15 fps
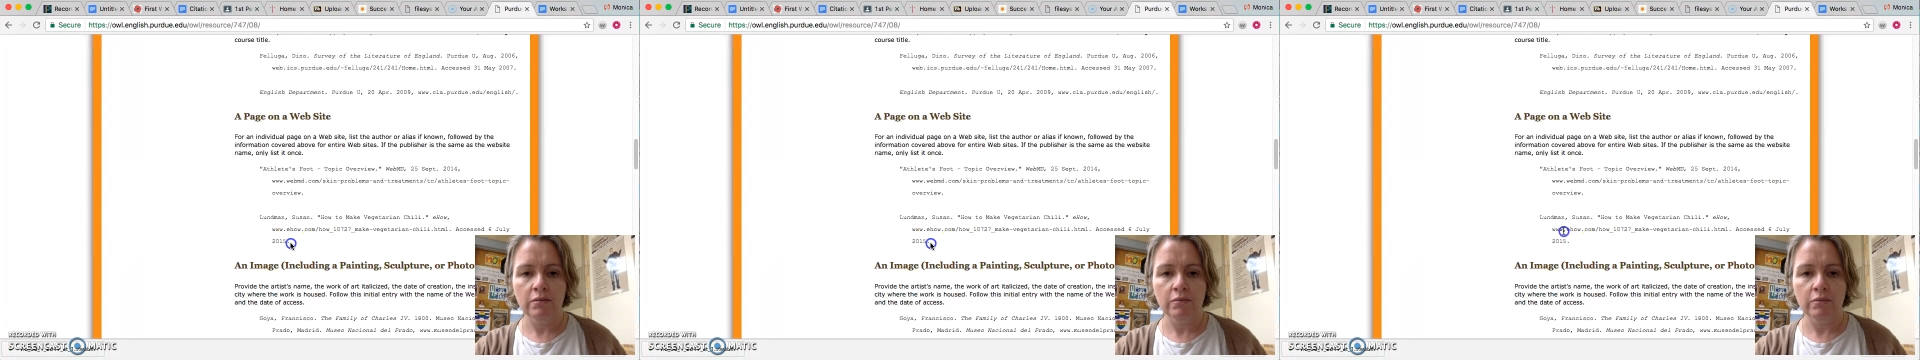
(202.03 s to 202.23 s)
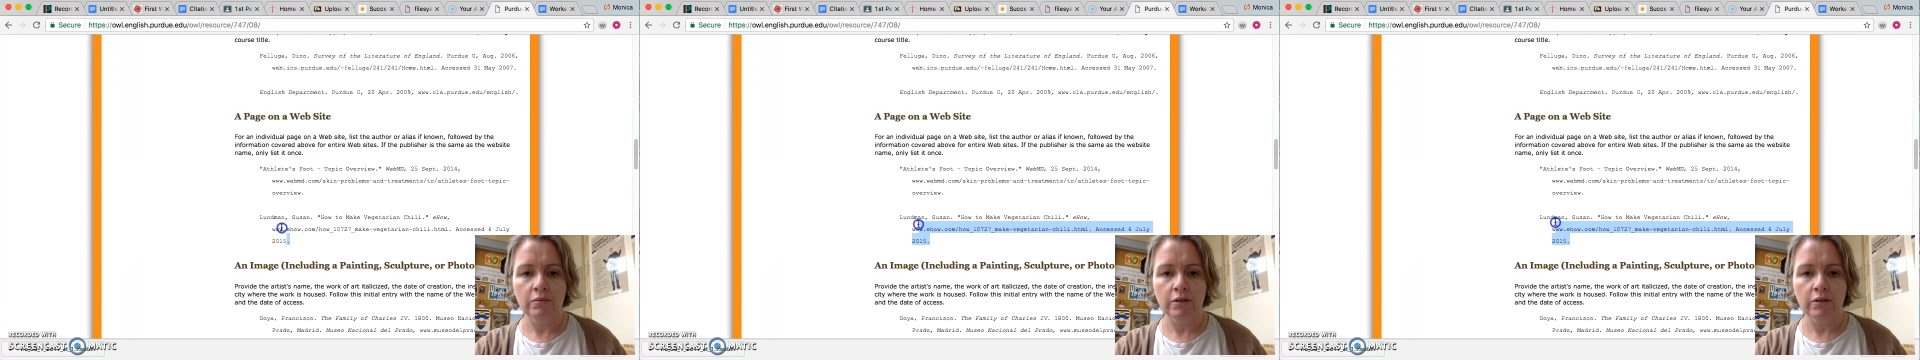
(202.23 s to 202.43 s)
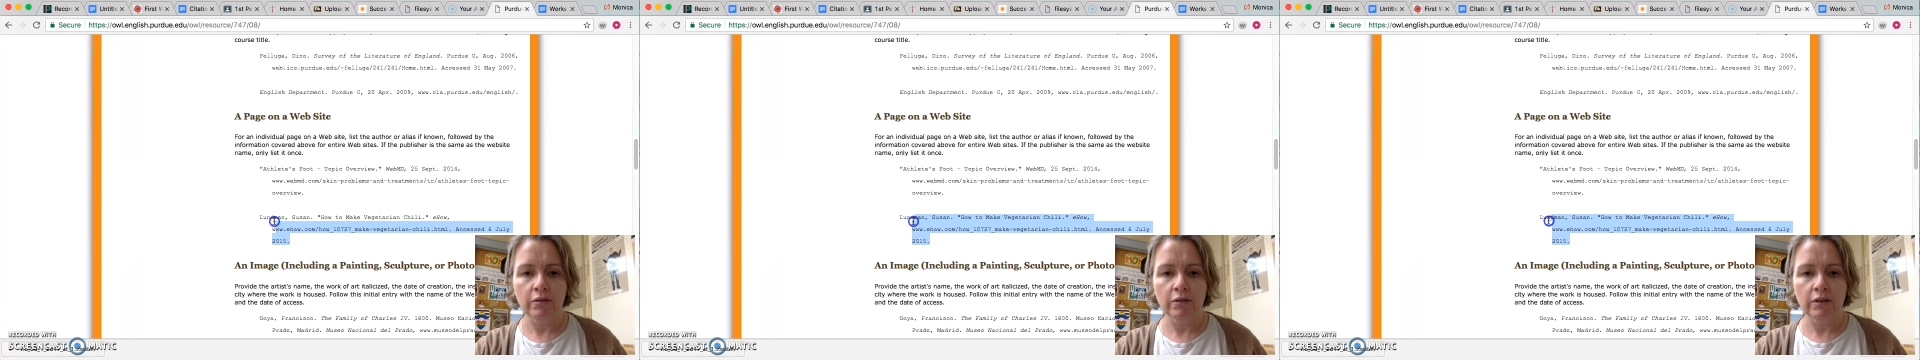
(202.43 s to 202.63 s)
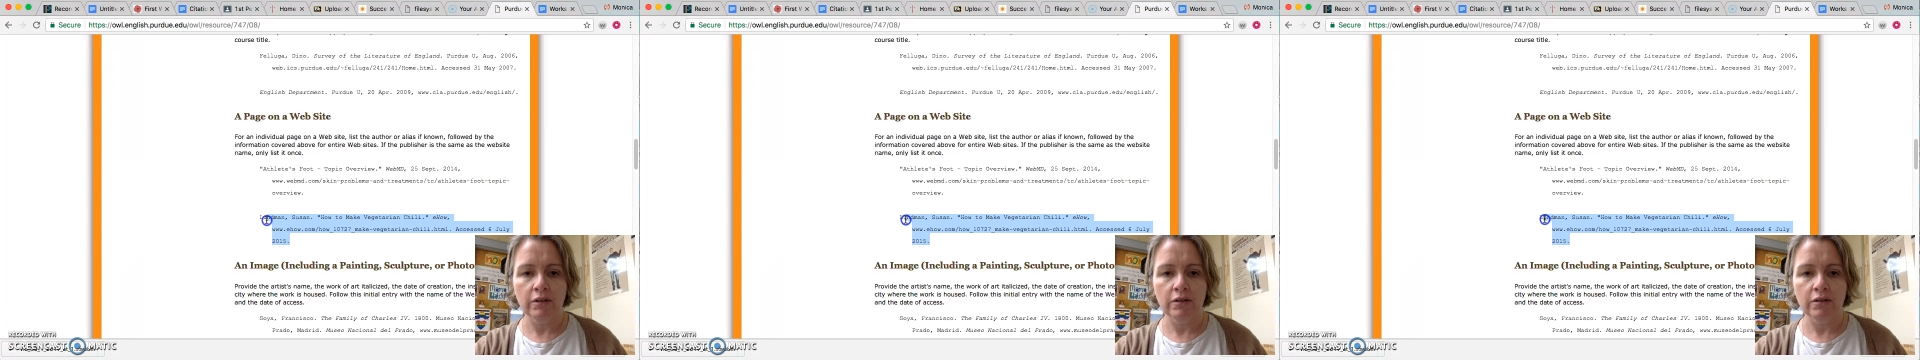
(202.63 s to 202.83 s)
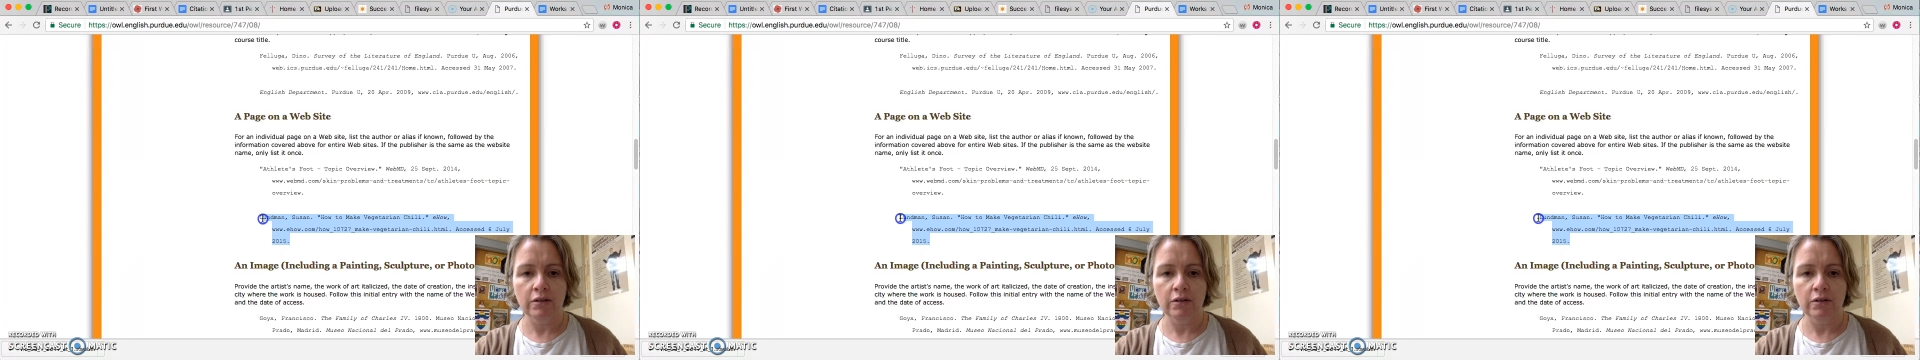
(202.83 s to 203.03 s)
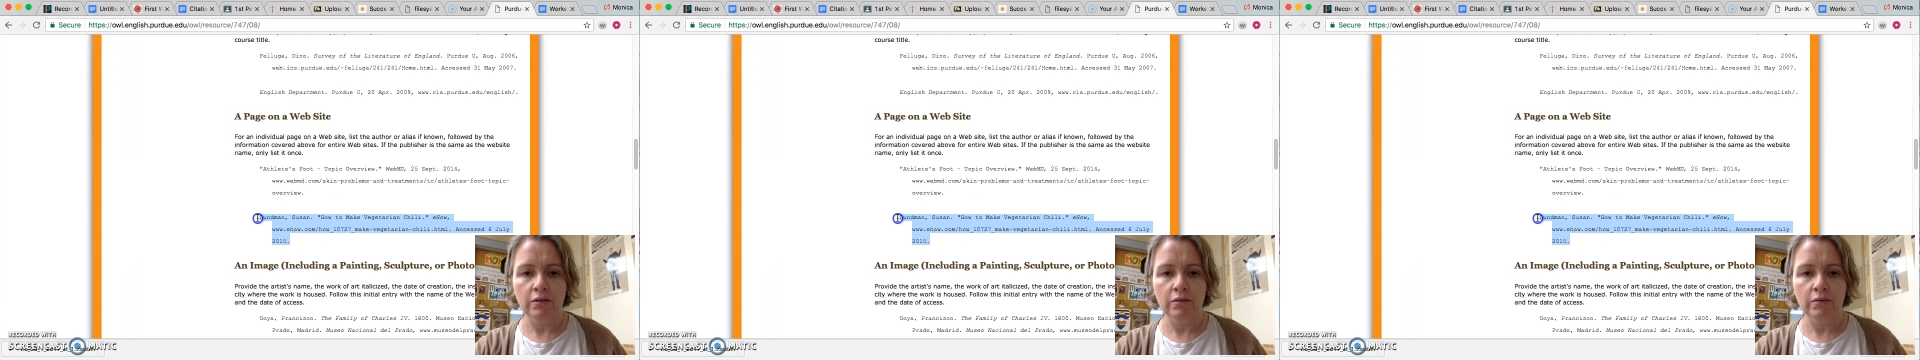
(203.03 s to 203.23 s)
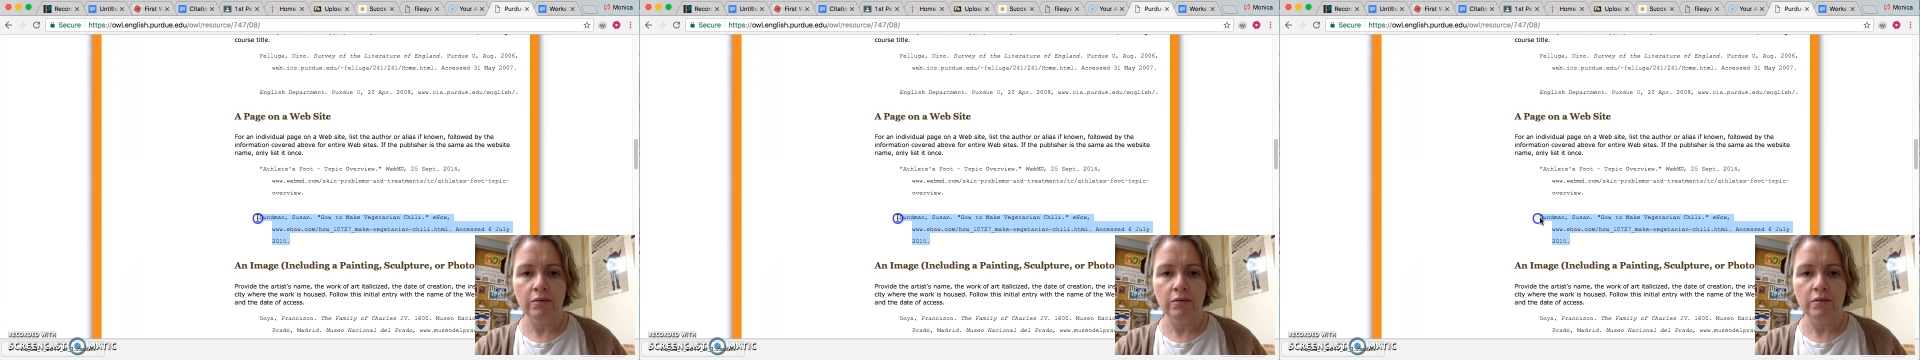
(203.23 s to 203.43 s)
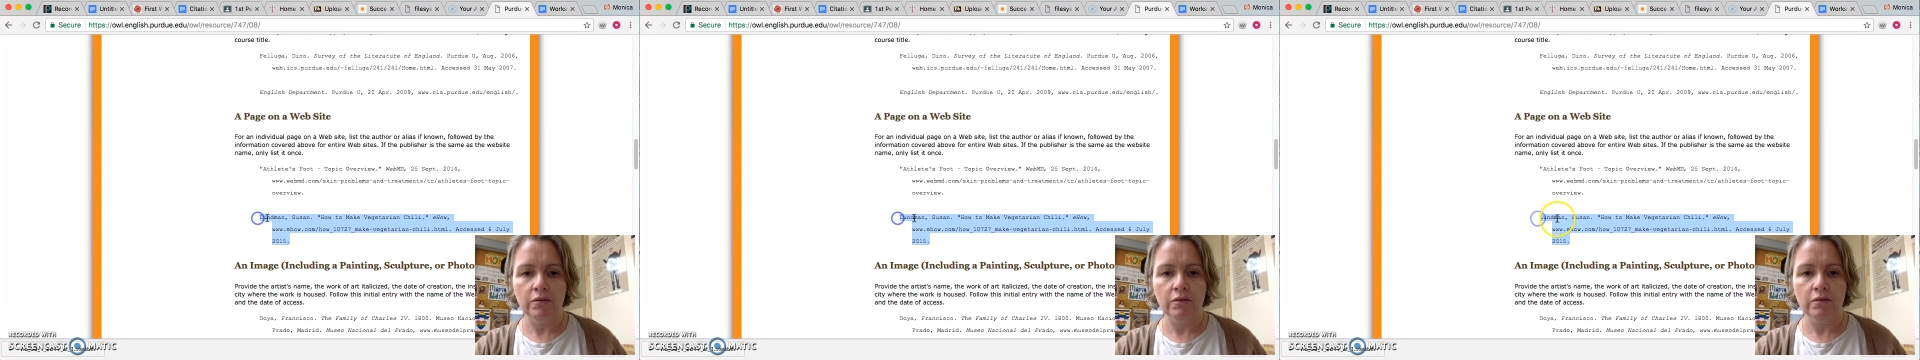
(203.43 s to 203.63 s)
we're going to
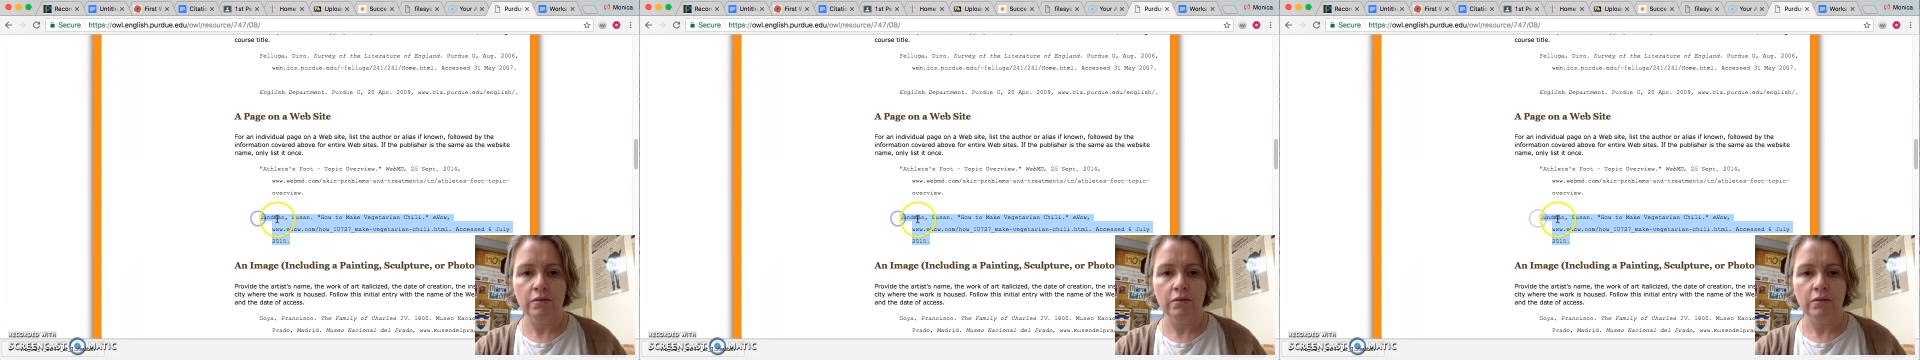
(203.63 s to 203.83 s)
use,